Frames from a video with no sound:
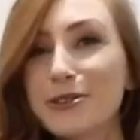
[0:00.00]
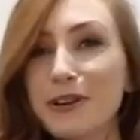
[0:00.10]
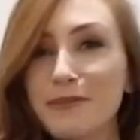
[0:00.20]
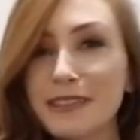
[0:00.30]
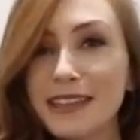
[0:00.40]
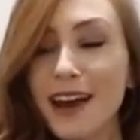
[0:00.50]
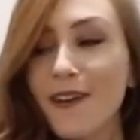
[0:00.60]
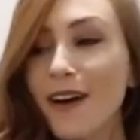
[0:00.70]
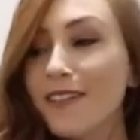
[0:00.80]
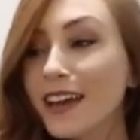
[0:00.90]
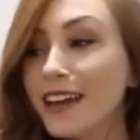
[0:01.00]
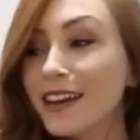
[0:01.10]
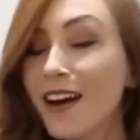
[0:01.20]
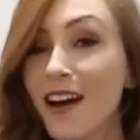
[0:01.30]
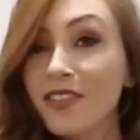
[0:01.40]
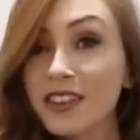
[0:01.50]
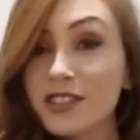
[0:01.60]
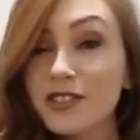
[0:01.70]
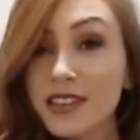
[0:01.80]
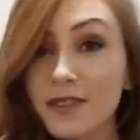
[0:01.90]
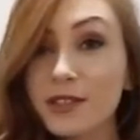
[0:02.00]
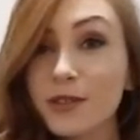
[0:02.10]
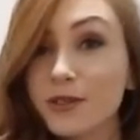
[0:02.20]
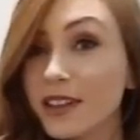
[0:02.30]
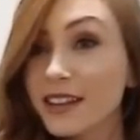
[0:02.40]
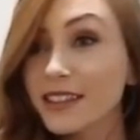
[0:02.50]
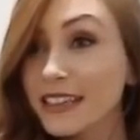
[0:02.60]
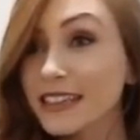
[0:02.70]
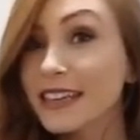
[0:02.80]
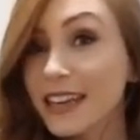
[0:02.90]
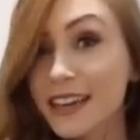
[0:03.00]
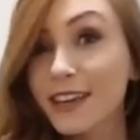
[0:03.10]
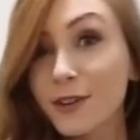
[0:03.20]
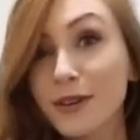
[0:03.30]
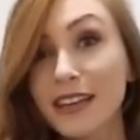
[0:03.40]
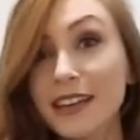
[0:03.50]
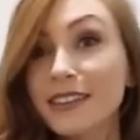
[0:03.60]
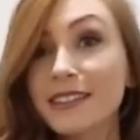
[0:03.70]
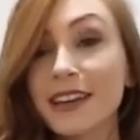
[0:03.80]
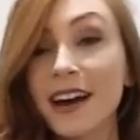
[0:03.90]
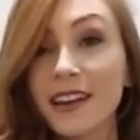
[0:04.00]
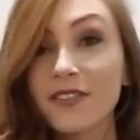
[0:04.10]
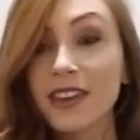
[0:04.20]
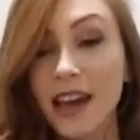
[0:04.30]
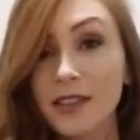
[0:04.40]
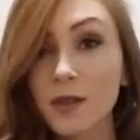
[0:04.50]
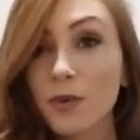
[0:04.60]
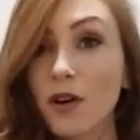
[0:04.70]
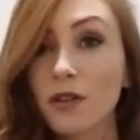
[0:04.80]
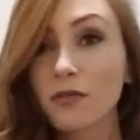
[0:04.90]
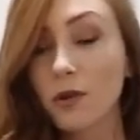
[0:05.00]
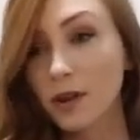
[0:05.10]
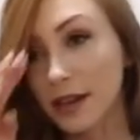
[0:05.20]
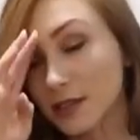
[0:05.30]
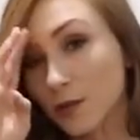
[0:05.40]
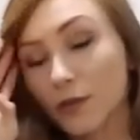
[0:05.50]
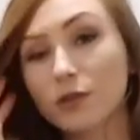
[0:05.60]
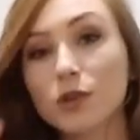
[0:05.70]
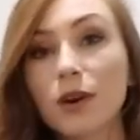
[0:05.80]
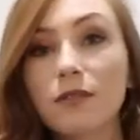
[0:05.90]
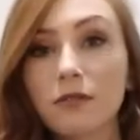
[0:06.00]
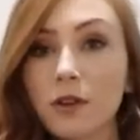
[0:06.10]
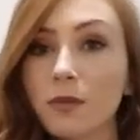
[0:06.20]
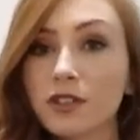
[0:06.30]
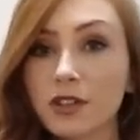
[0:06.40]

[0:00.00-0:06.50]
so empty now. And then this just gives you like the kick you need to kind of get the ball rolling. So if you do have a room that